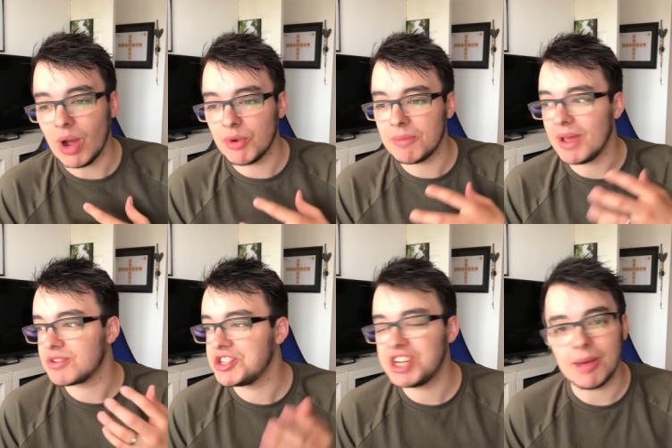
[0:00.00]
I want to be able
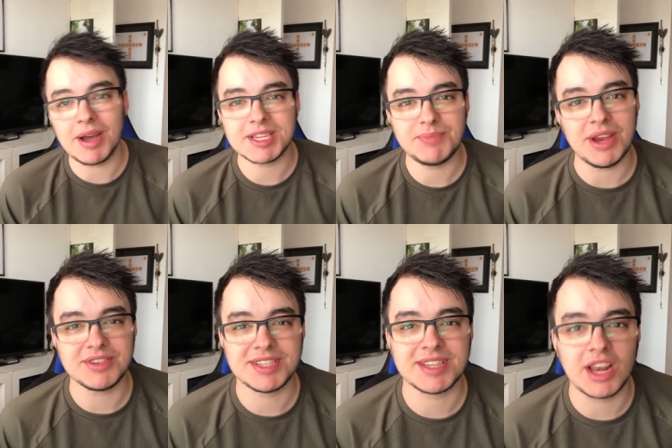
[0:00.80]
to share my
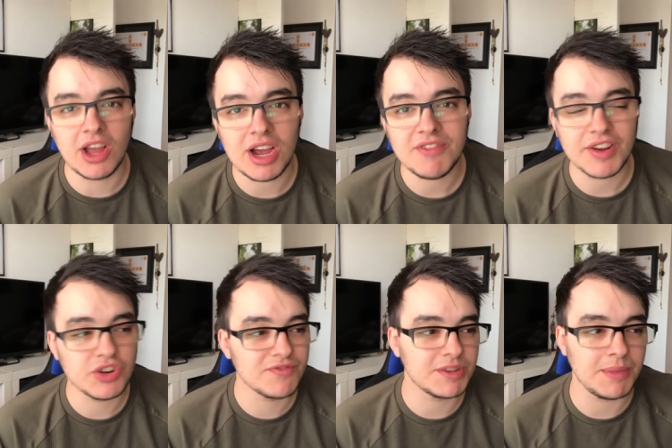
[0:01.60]
experiences in life. I'd
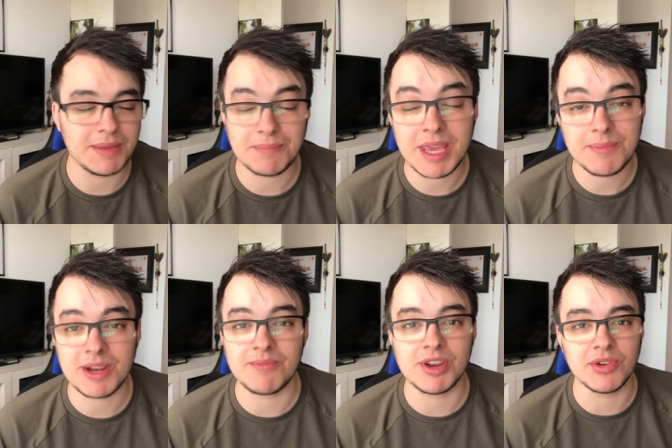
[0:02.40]
love to meet people
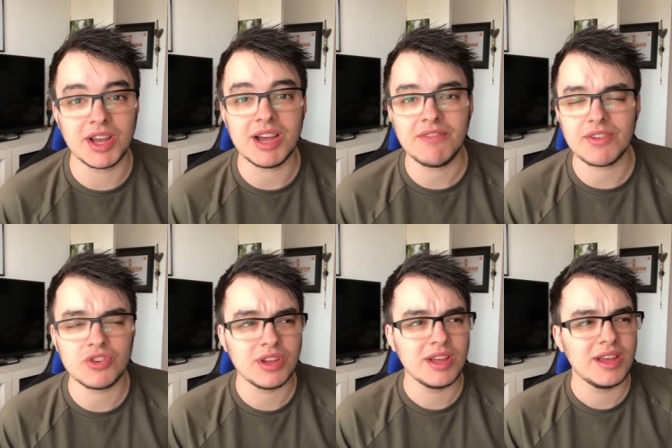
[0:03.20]
in real life.
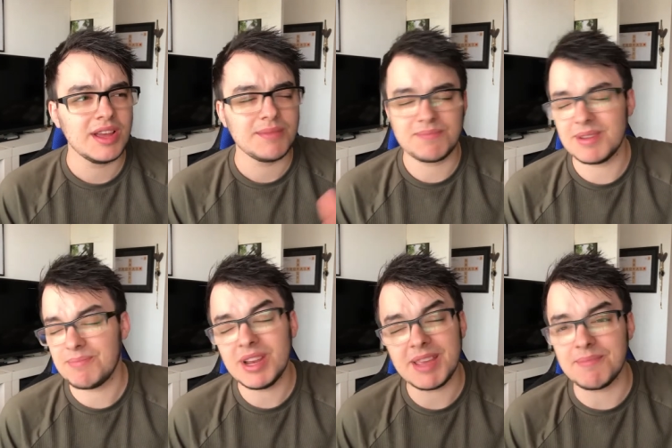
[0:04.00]

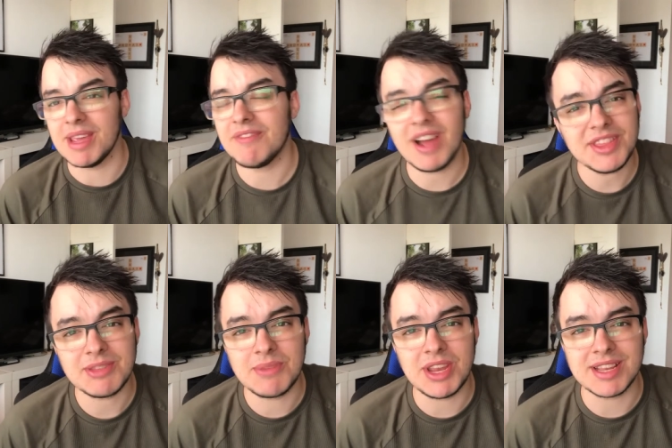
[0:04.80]
Believe me, if I had
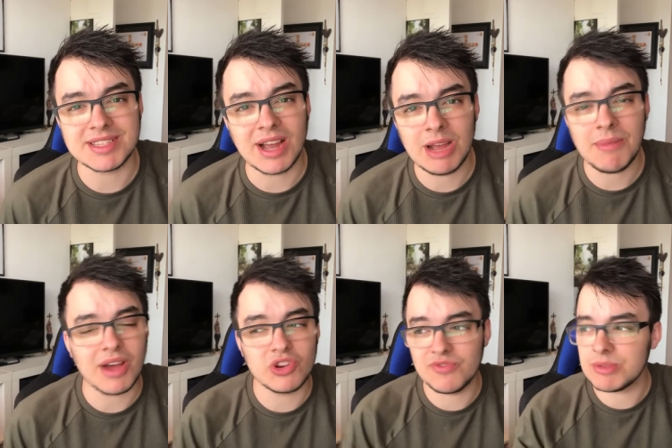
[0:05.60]
the money and time,
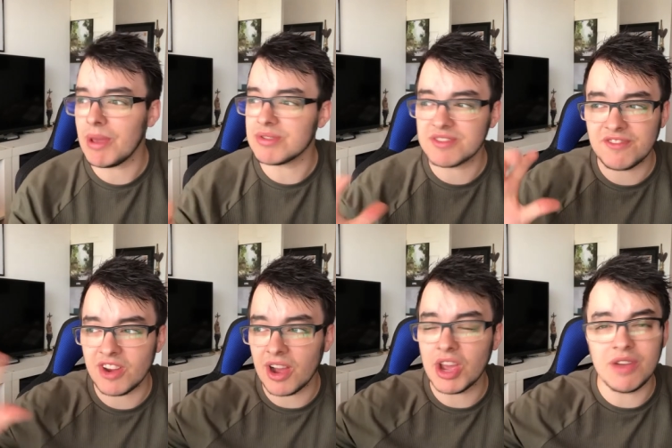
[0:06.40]
I'd love to be able to
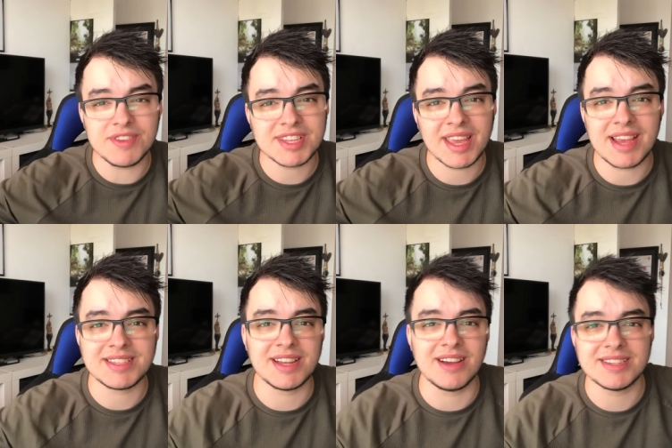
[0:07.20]
fly over to
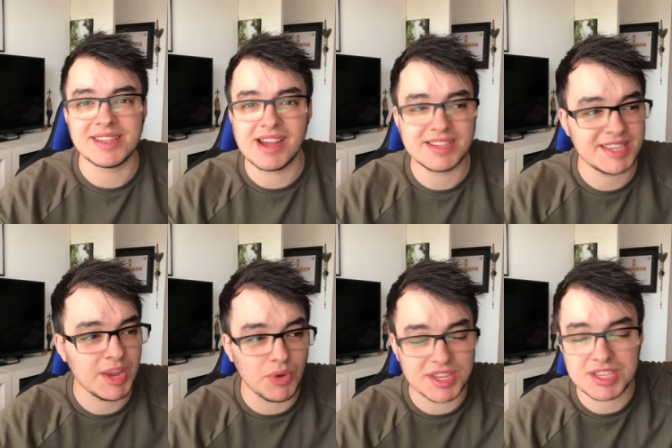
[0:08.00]
Casey Neistat,
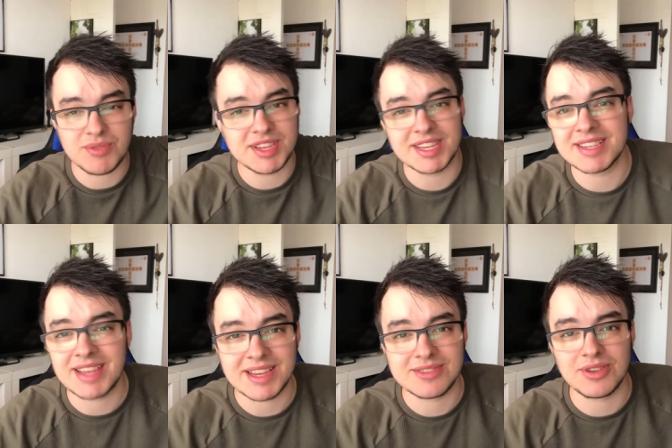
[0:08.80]
see what this
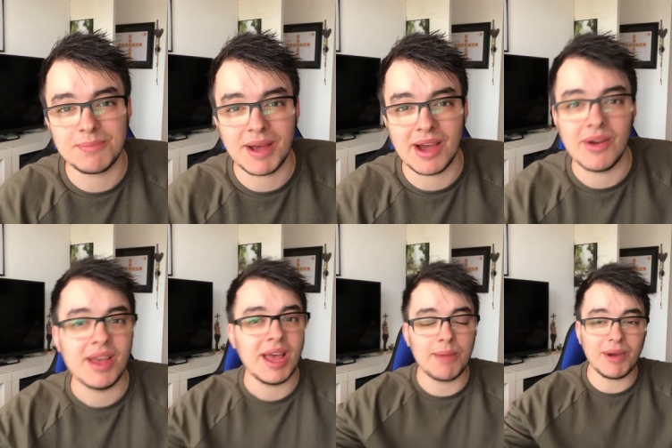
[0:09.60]
368 is all about,
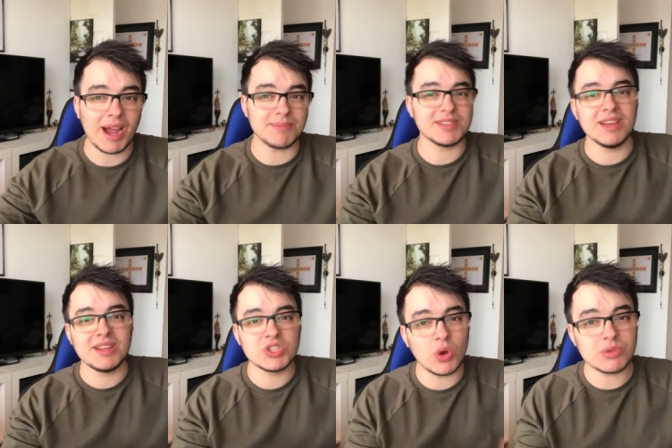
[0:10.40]
and perhaps
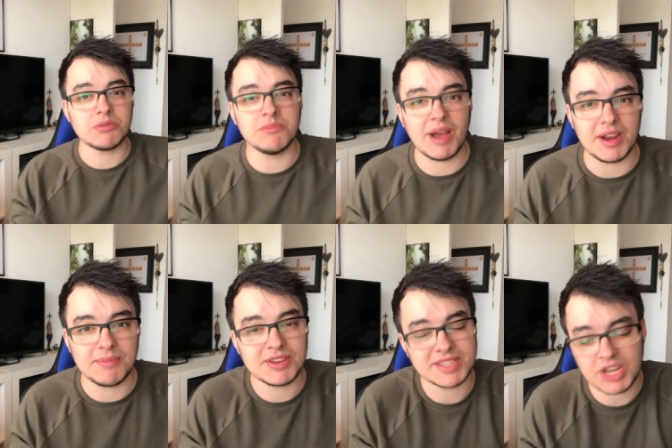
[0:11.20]
talk to him about
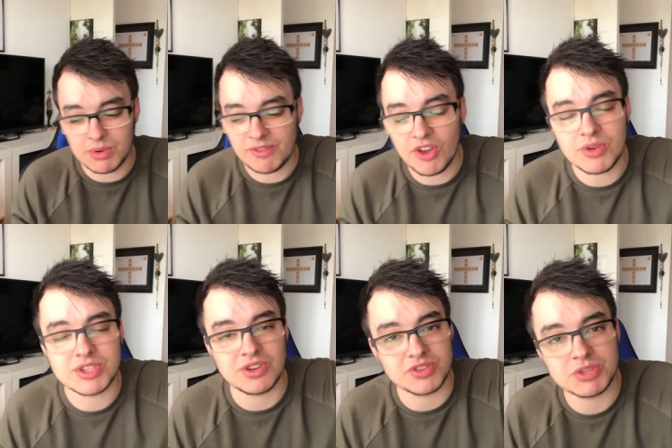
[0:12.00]
it, because I know it's
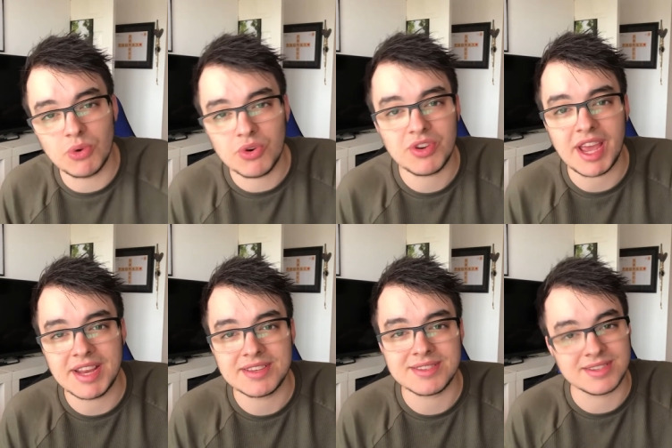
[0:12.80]
focused on small
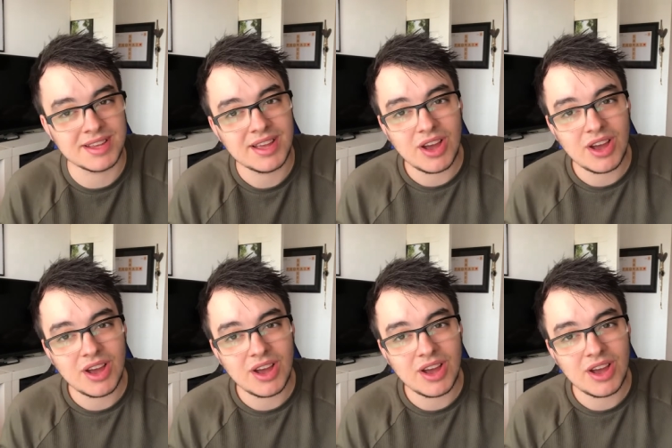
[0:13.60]
creators, and